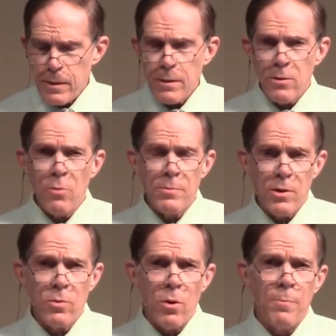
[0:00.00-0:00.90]
Don't,
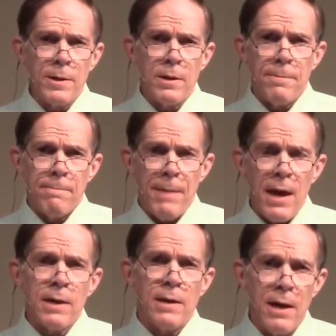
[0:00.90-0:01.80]
don't open
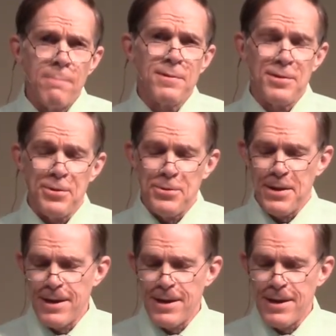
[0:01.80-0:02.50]
back up soon.